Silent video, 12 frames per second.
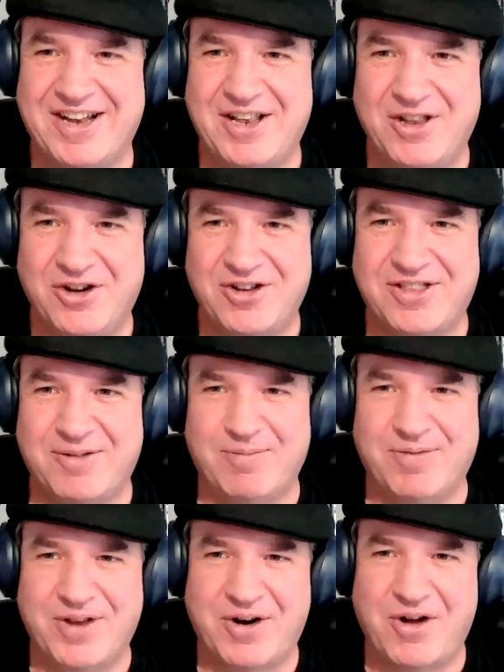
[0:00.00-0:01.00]
Look at
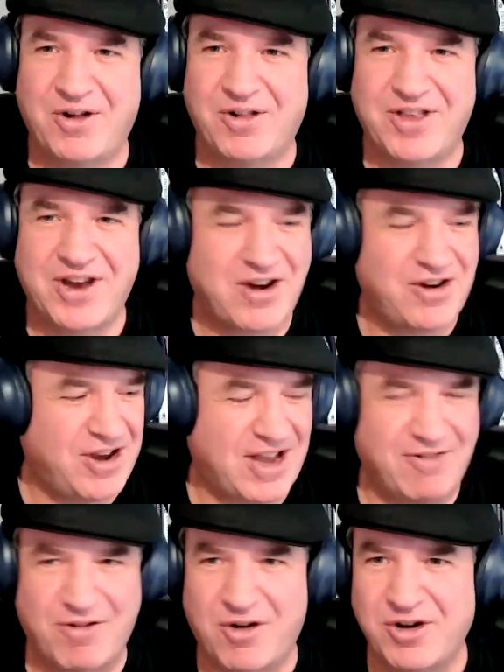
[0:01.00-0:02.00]
them. They're all there. You
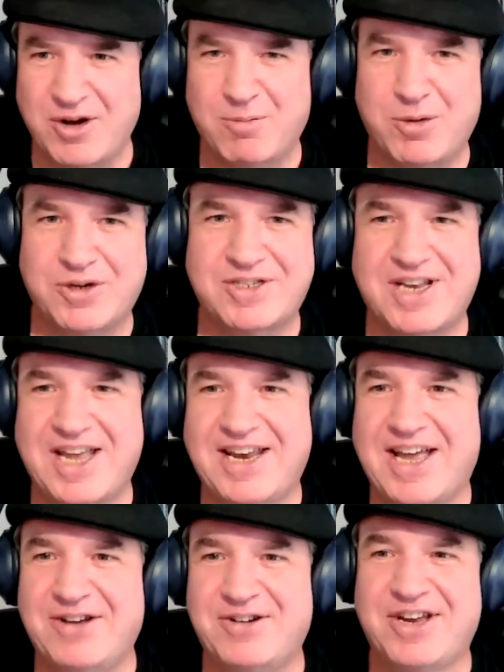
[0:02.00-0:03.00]
have all your books laid
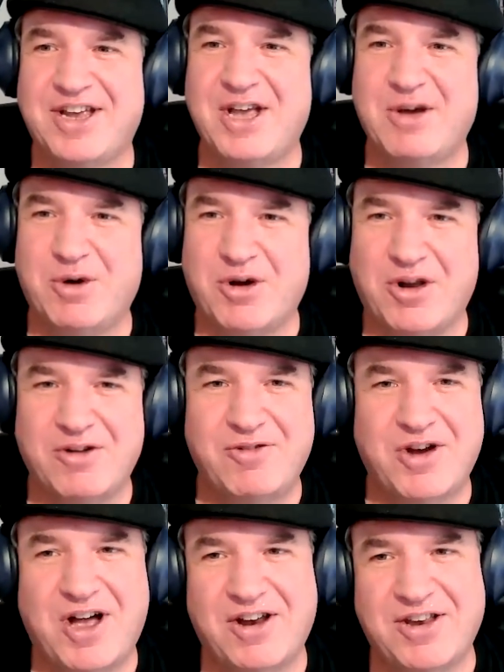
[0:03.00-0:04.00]
out with all of
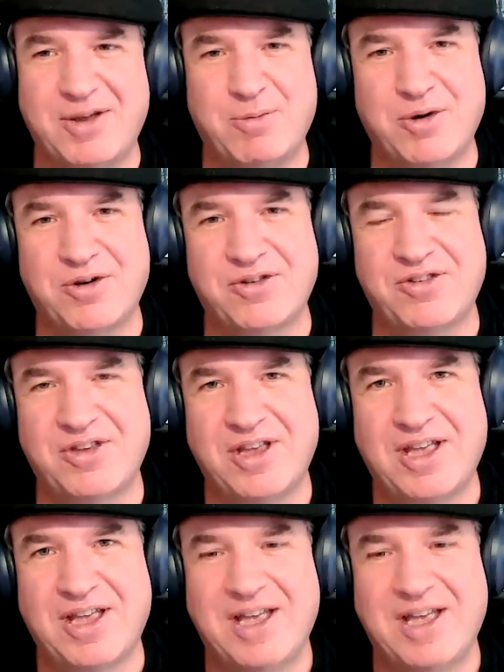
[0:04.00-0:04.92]
your holiday books.